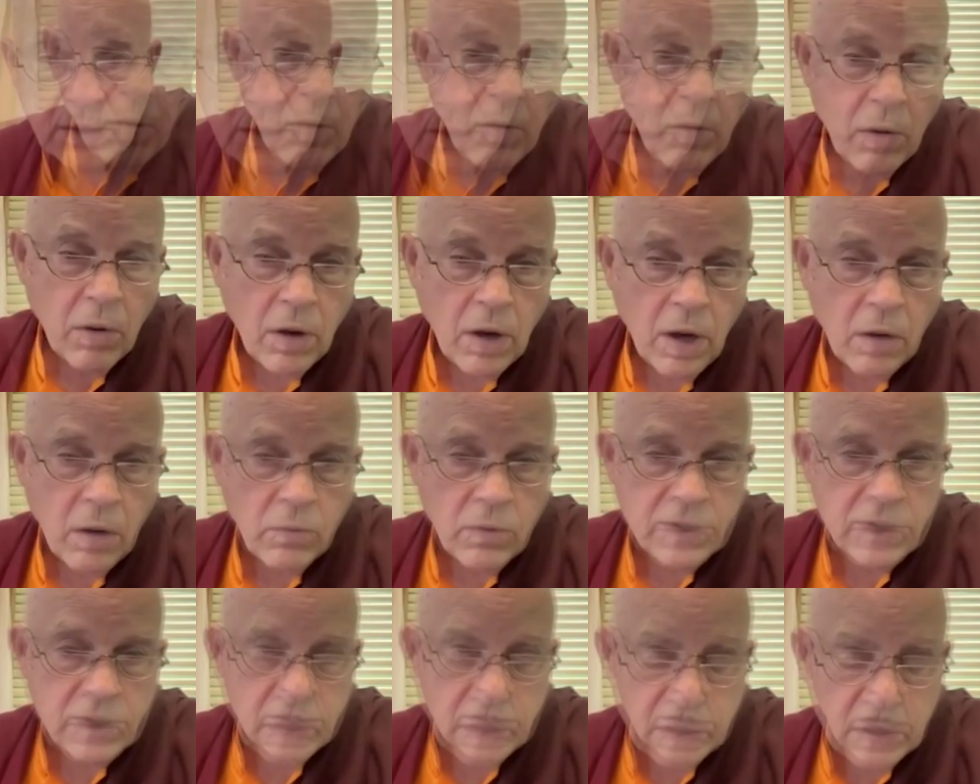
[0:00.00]
Or are
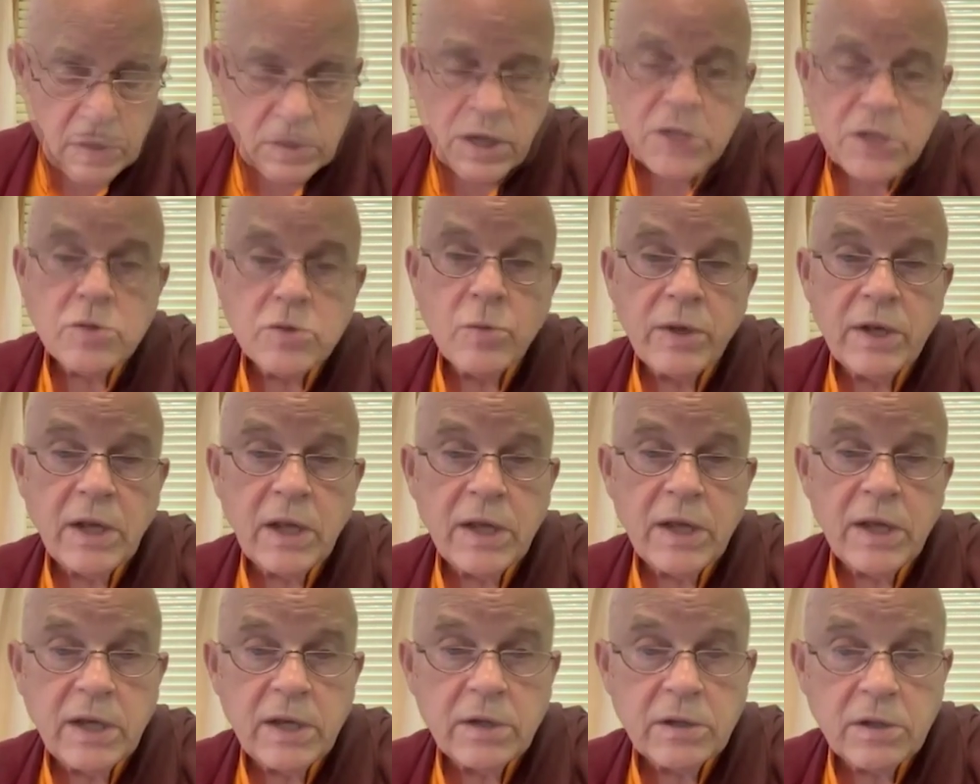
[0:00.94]
we genuinely
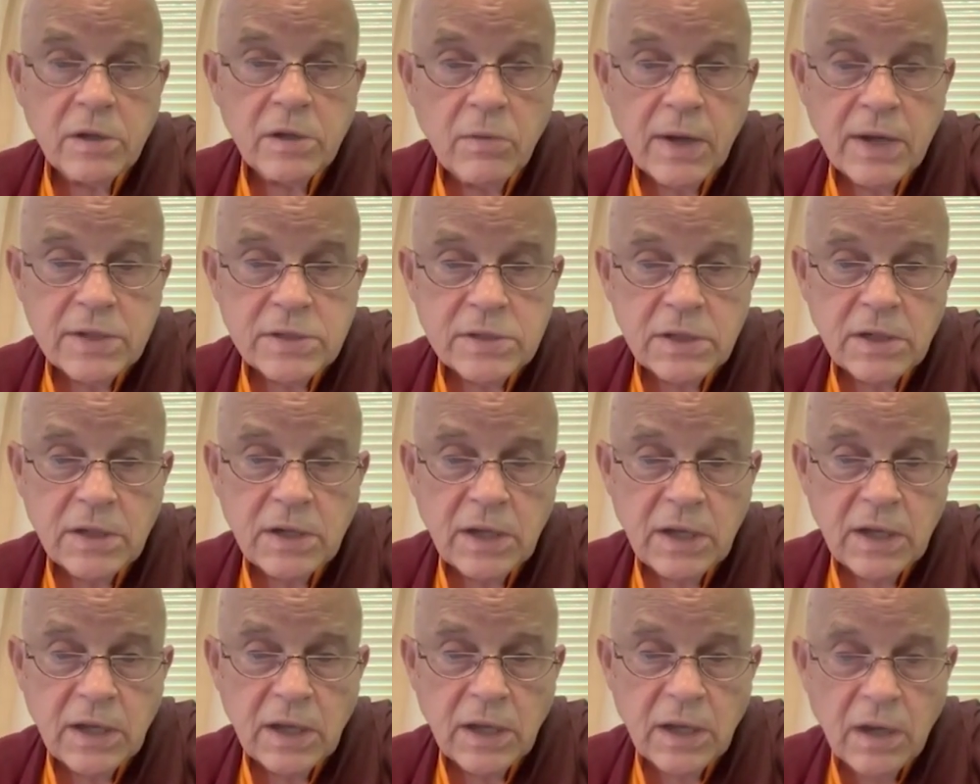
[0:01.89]

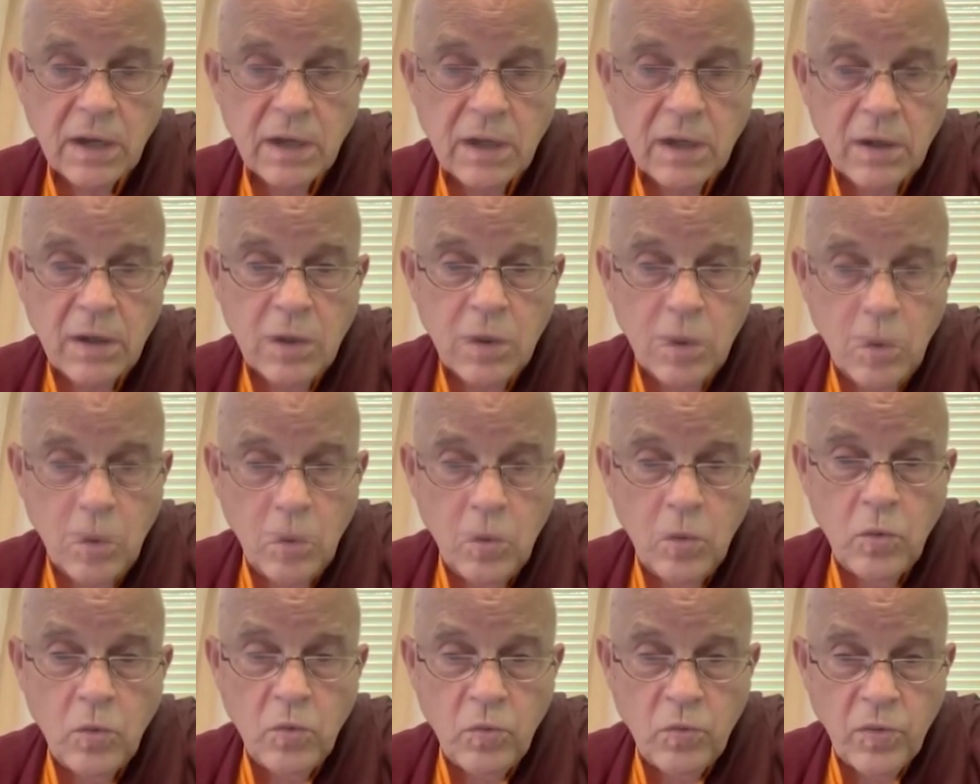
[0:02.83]
interested in
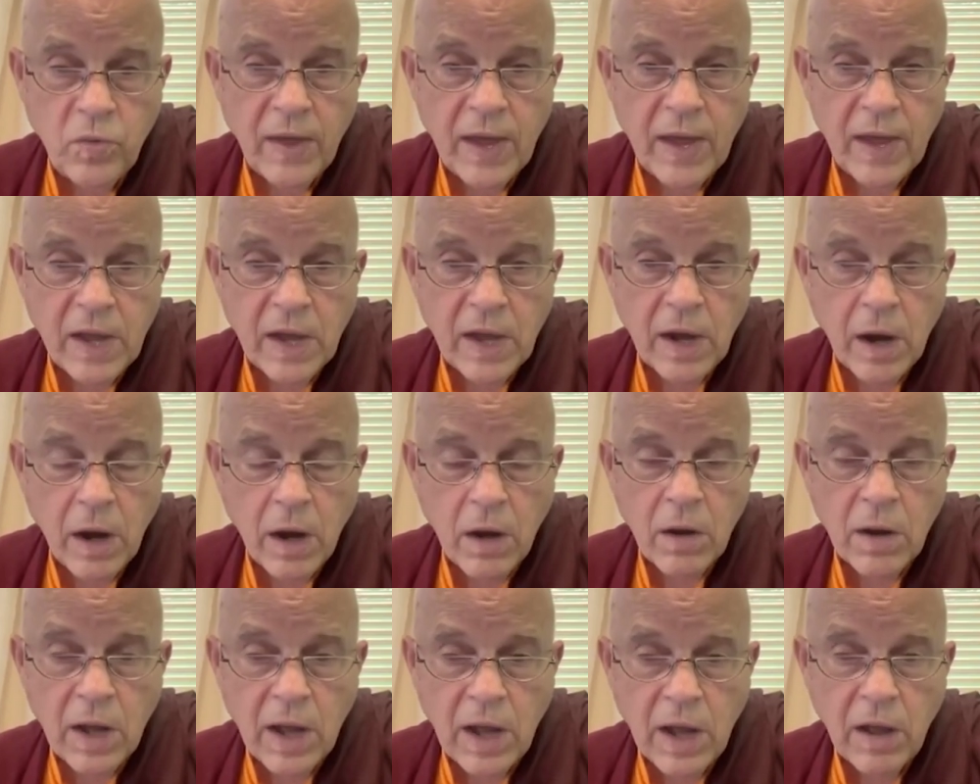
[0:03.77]
who they
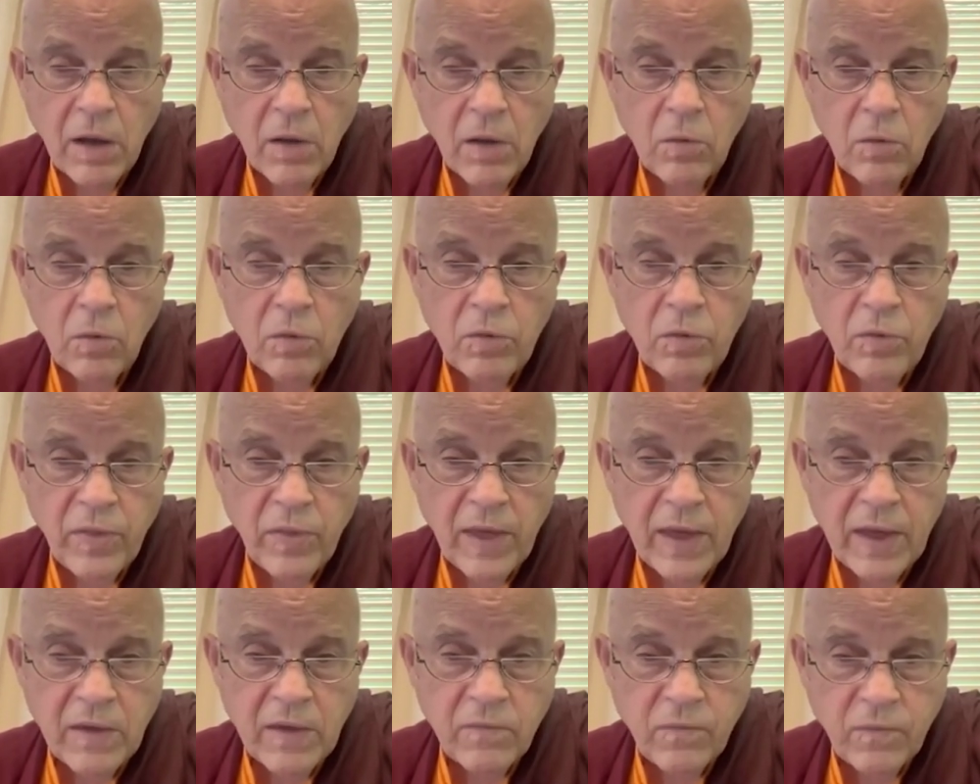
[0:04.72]
are, how
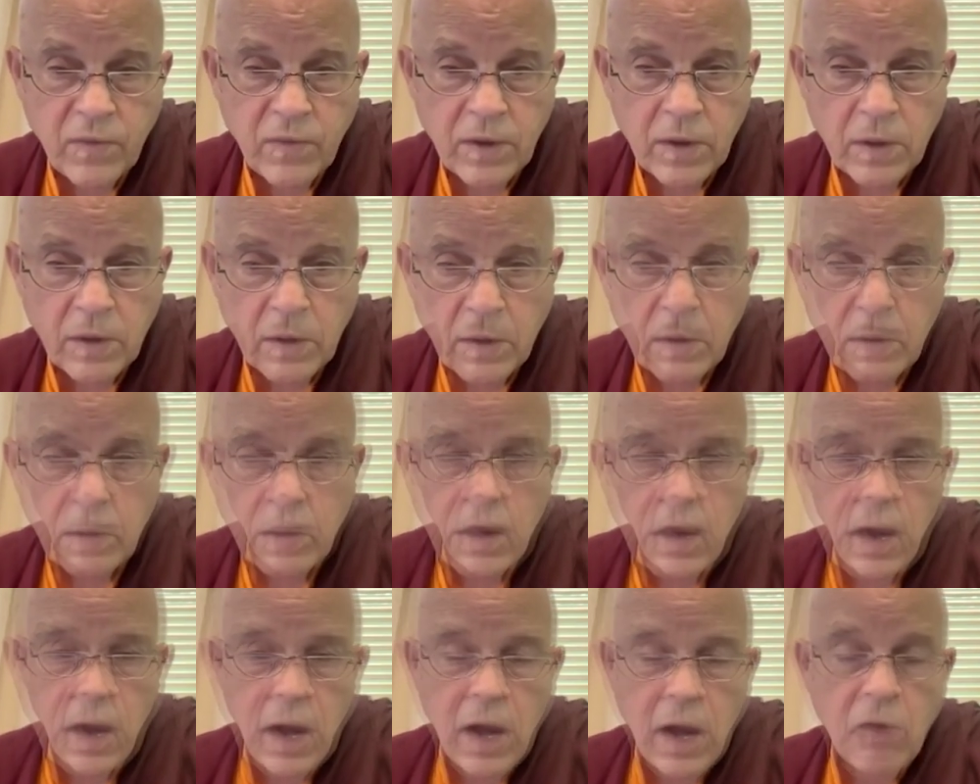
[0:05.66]
they feel,
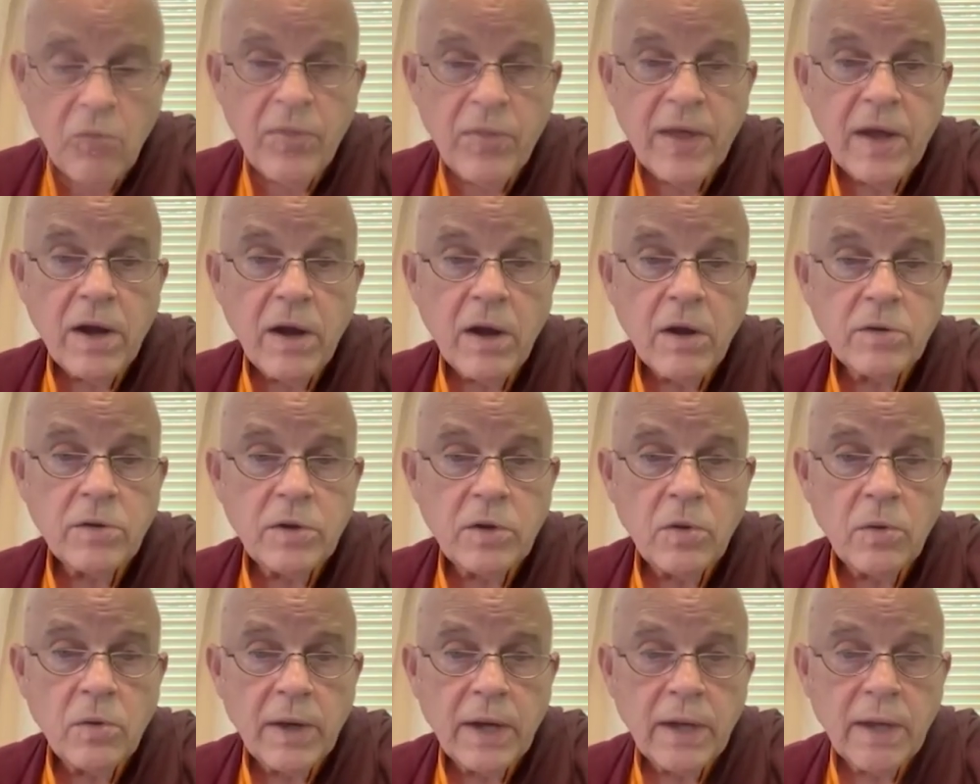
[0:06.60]
how they are
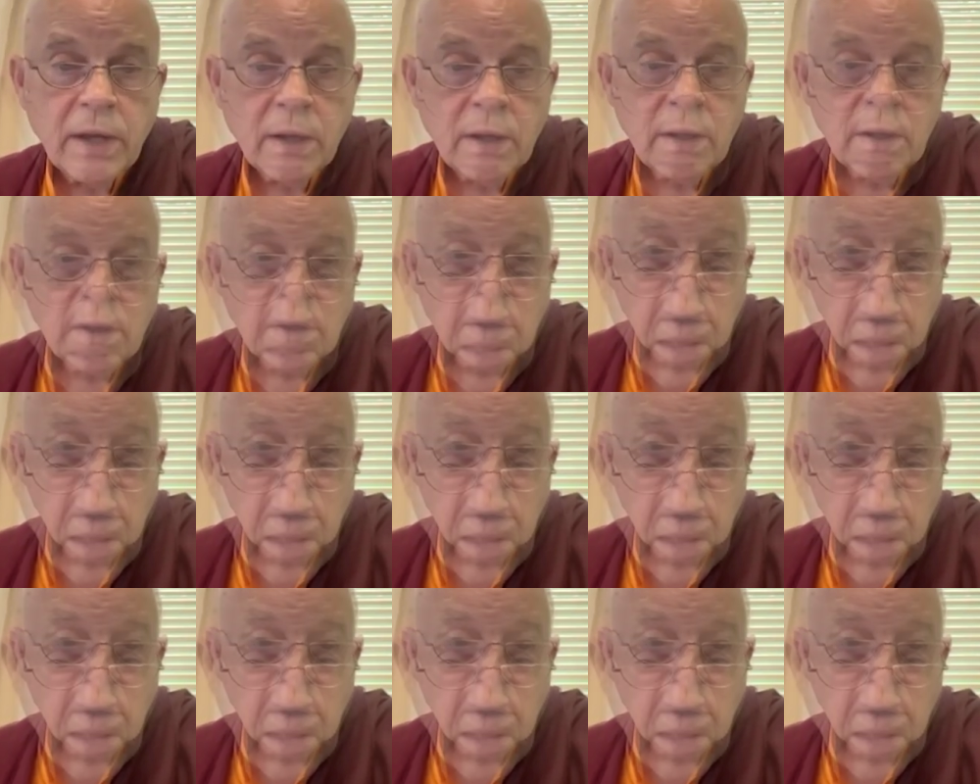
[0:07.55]
doing?